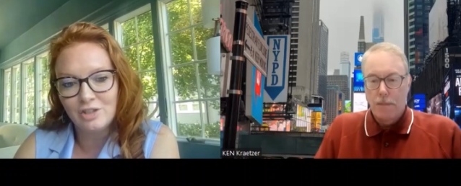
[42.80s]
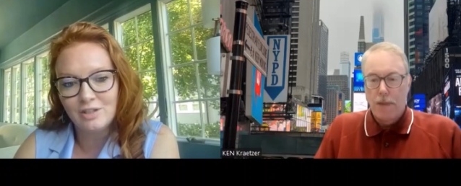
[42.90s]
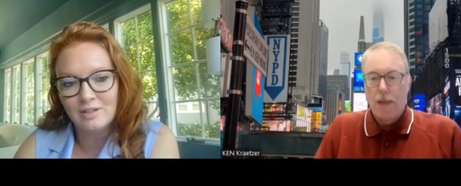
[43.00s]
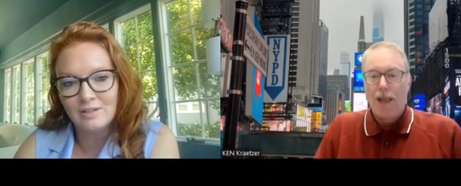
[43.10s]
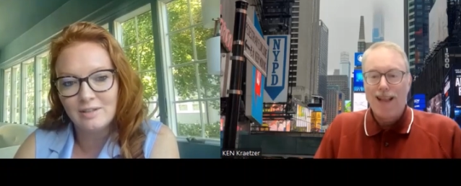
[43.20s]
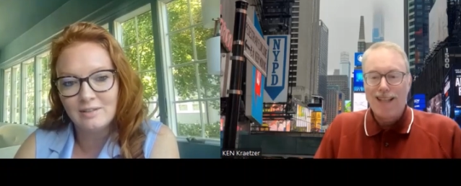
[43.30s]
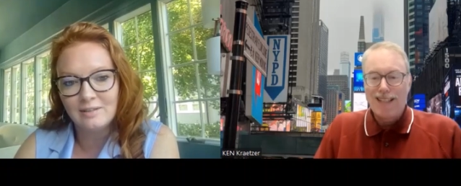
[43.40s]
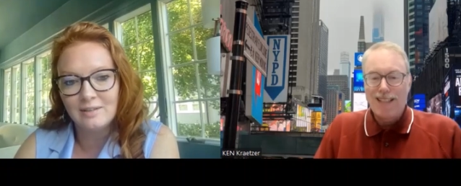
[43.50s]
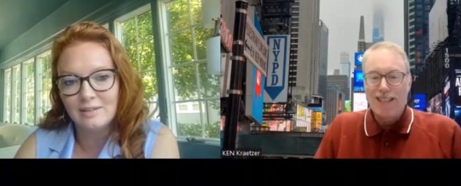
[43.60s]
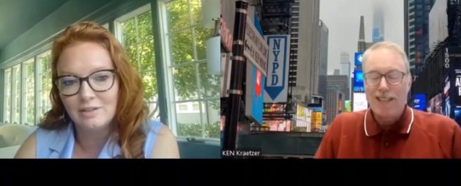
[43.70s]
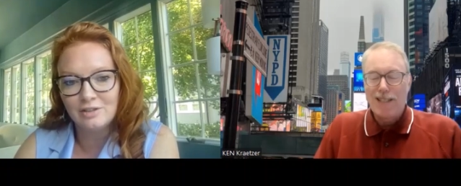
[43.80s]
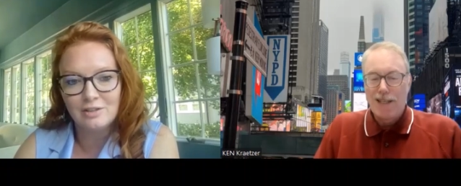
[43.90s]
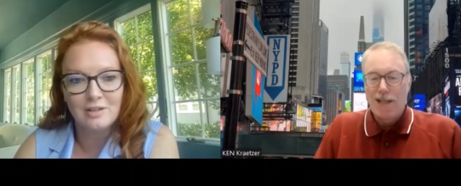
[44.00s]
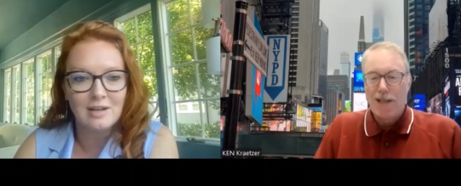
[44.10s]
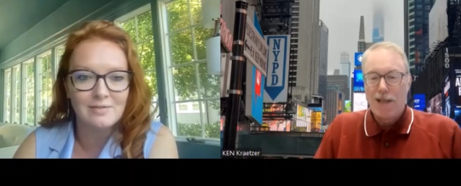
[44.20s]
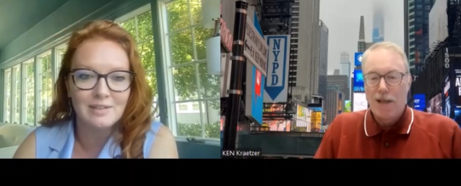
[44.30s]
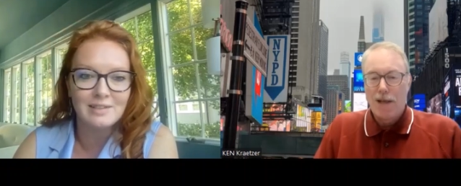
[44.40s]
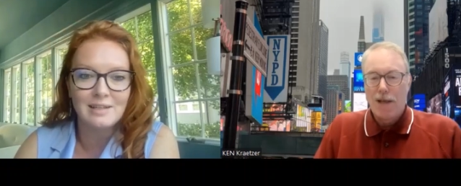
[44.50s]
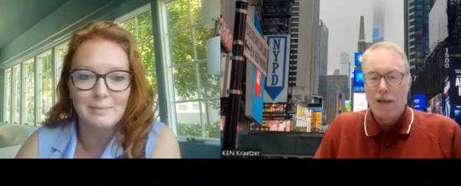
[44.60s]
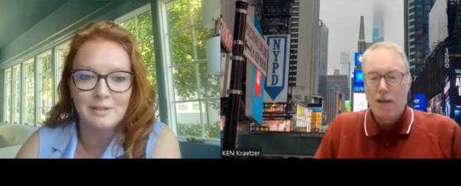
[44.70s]
Speaker 1: year and, uh, and just a lot of
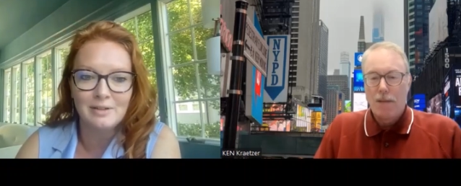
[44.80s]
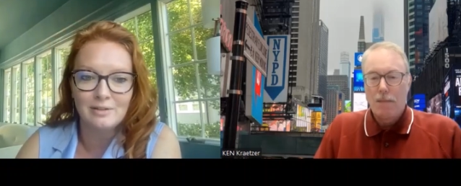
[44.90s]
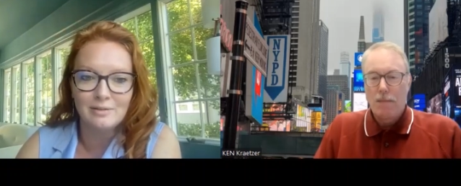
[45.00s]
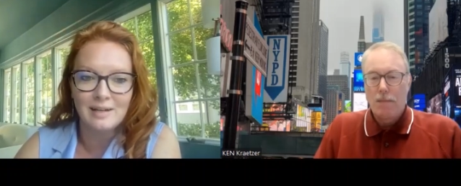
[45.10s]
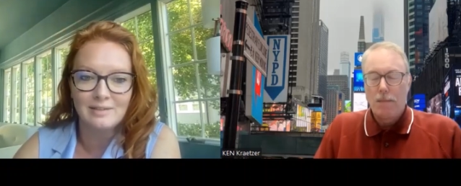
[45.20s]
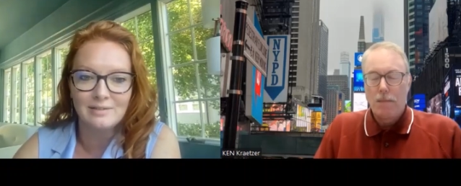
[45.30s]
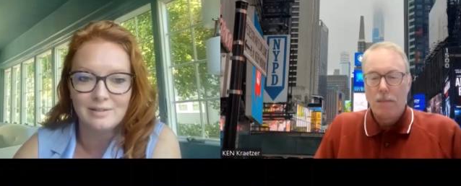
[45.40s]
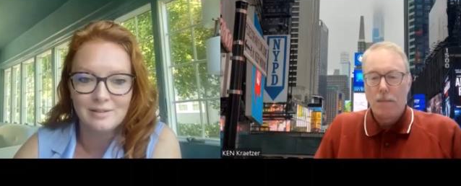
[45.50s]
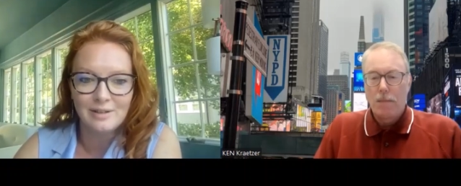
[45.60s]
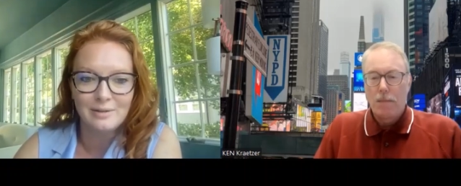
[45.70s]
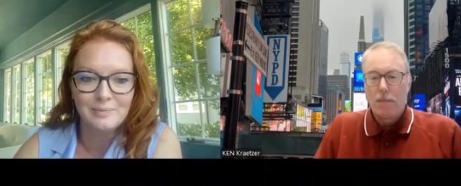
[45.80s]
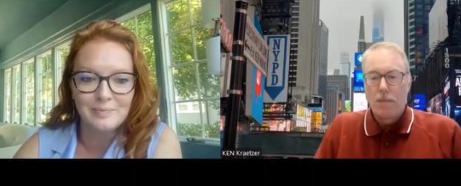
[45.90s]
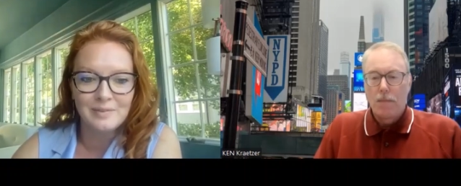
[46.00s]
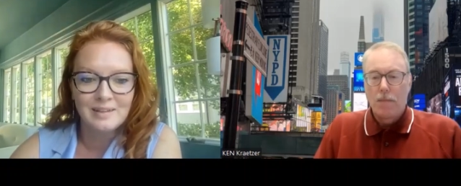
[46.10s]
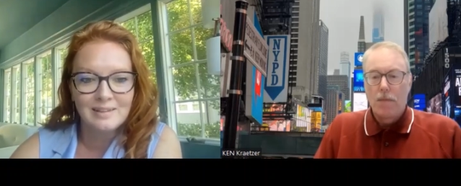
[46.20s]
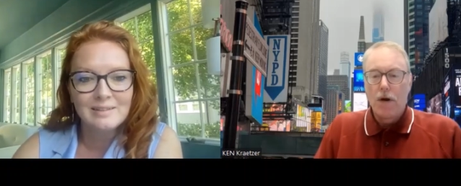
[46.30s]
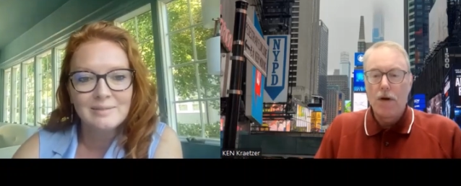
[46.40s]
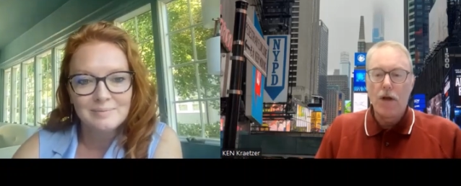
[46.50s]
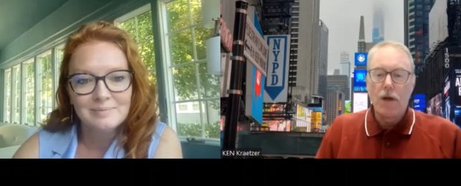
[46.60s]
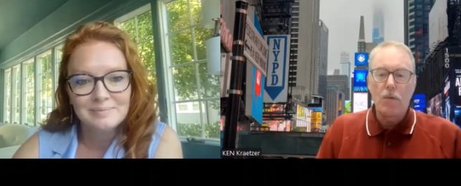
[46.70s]
excitement all around. So,
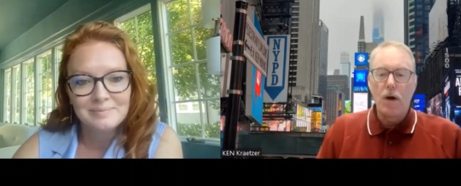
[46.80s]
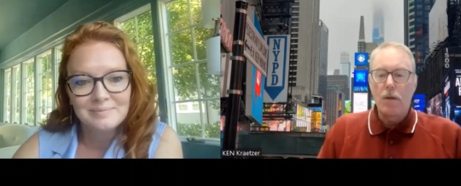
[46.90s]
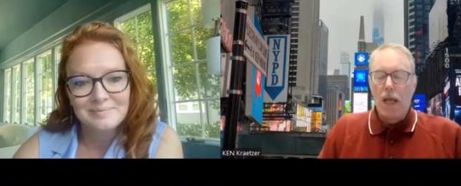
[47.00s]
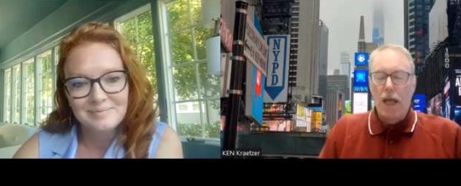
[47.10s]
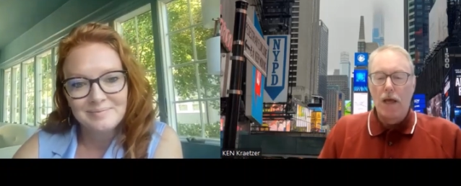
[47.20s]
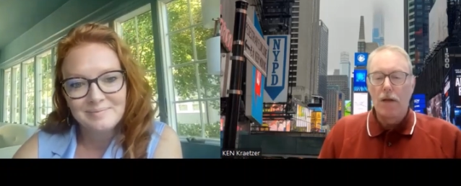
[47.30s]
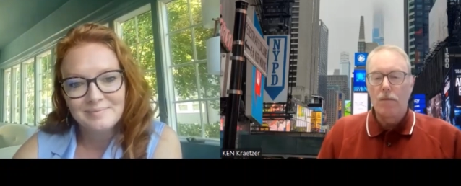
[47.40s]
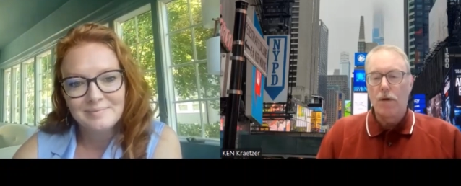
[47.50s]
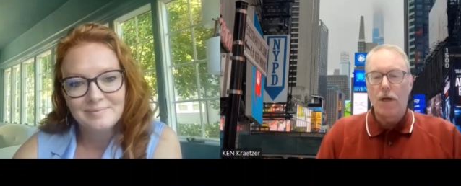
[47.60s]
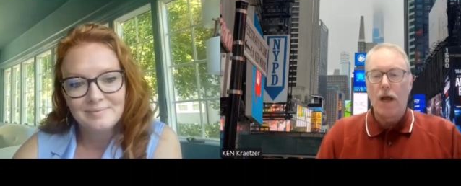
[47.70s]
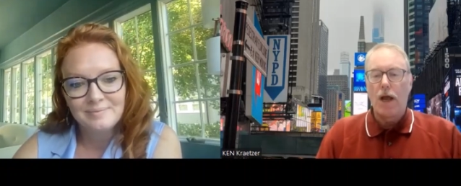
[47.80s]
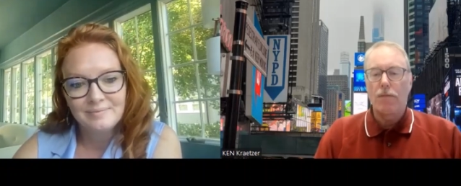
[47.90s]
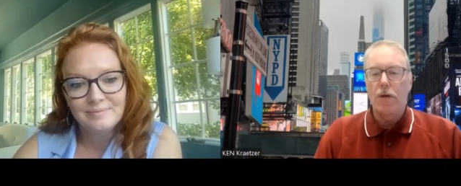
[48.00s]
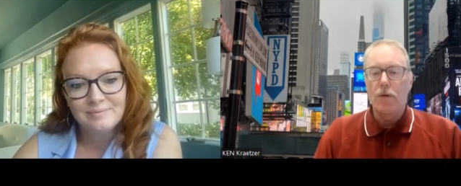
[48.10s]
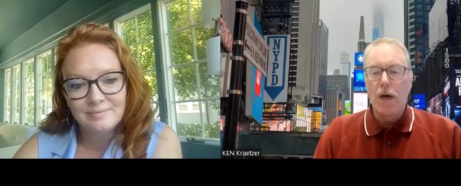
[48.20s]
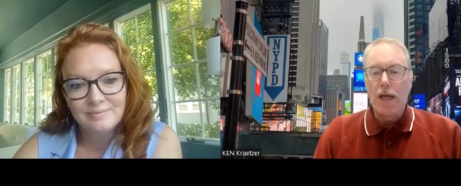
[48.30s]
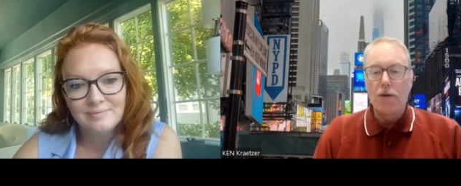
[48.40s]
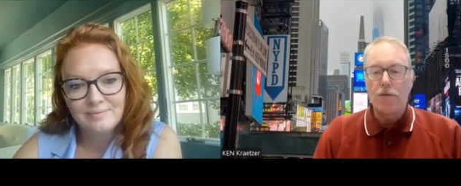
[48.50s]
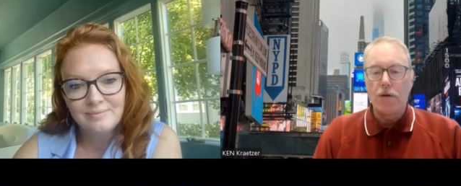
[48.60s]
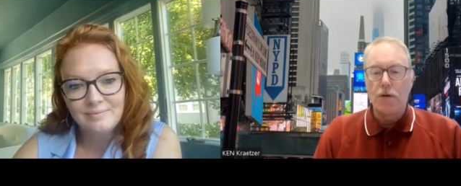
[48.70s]
Speaker 2: very good. Well, uh, we're going to have you
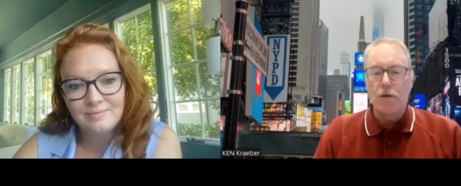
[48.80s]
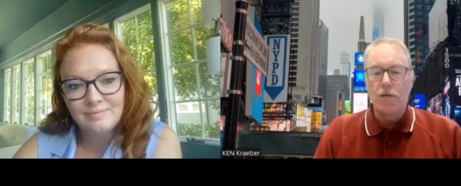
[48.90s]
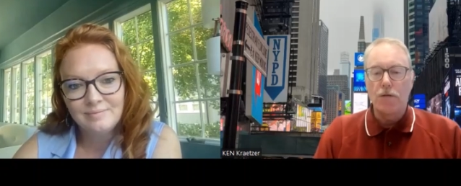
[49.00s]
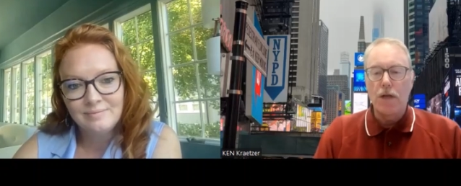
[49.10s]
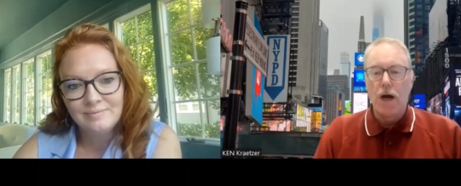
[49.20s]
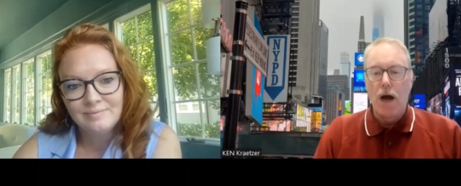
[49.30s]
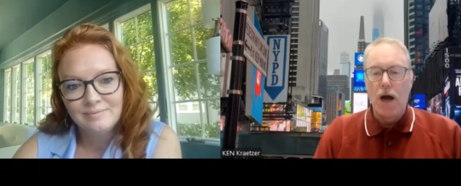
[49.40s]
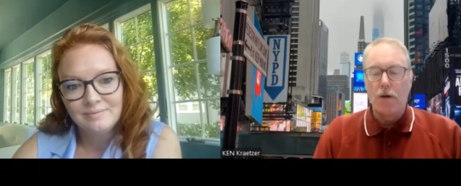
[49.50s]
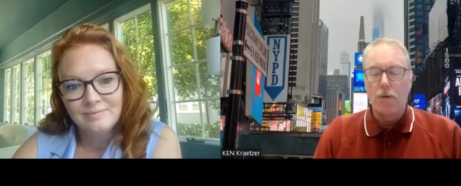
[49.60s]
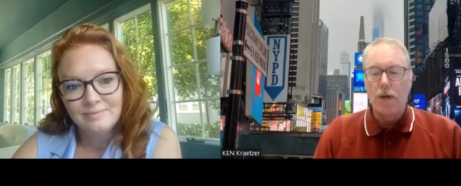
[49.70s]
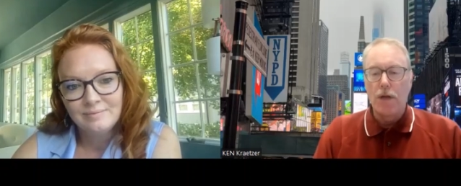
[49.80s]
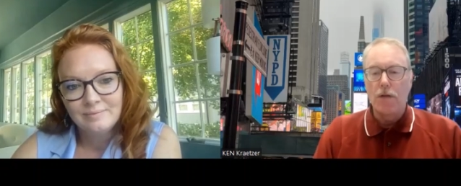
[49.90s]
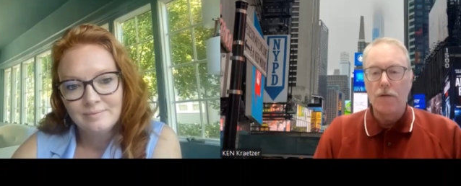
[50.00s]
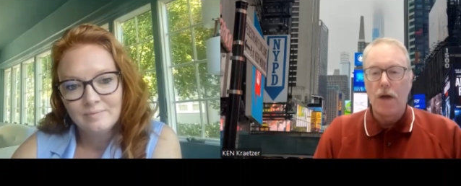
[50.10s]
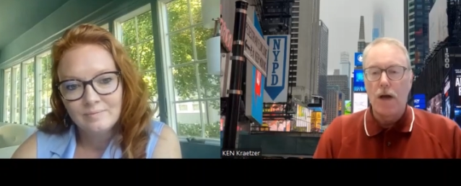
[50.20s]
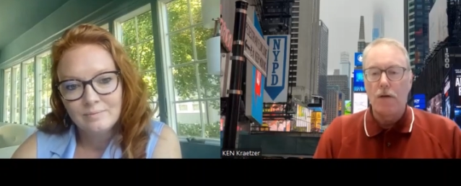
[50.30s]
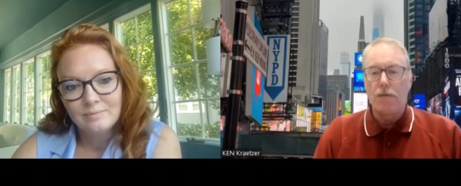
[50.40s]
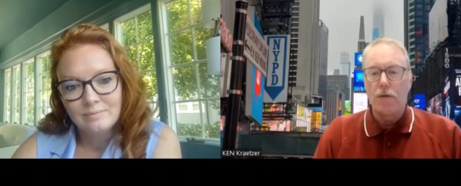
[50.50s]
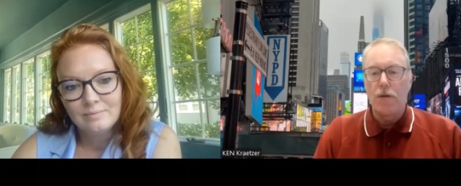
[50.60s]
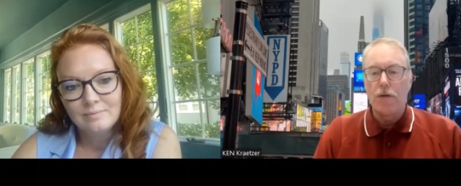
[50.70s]
introduce the honorees uh,
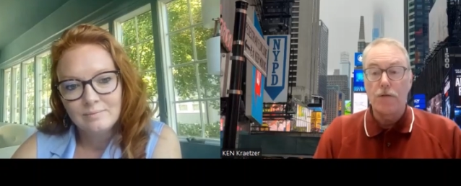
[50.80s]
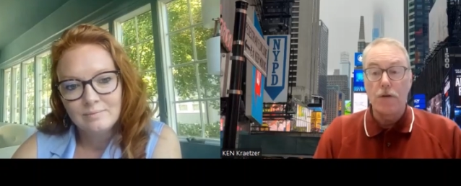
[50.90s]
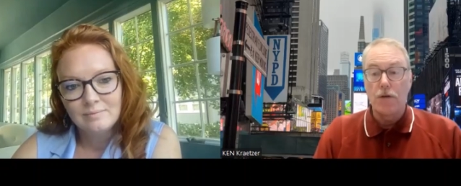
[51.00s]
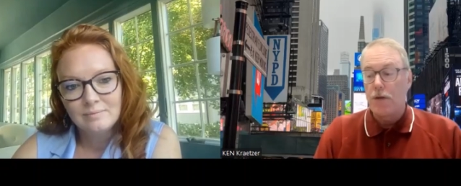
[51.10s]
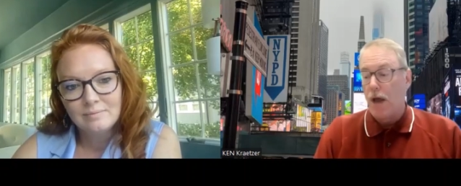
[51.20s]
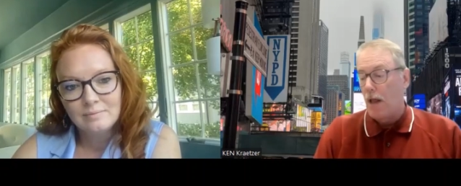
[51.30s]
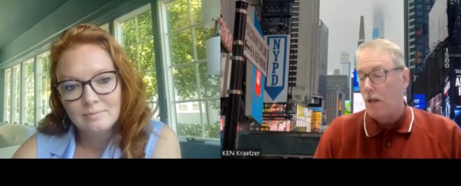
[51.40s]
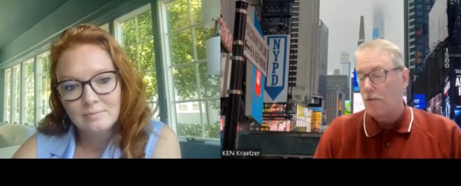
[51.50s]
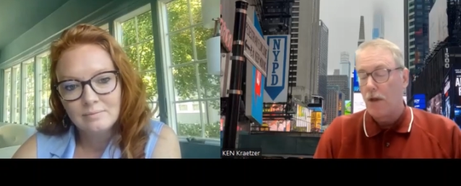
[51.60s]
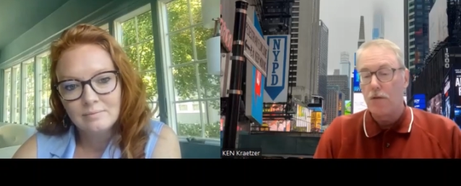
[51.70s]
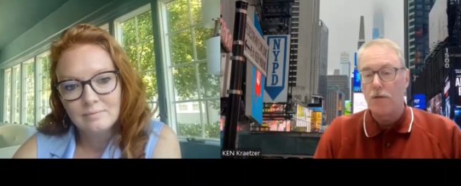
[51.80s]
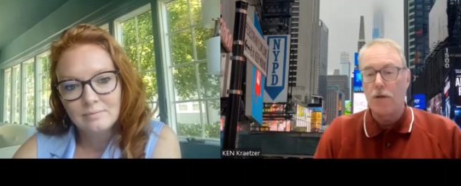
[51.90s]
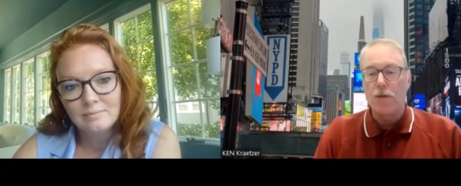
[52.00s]
for this year's gala. It says the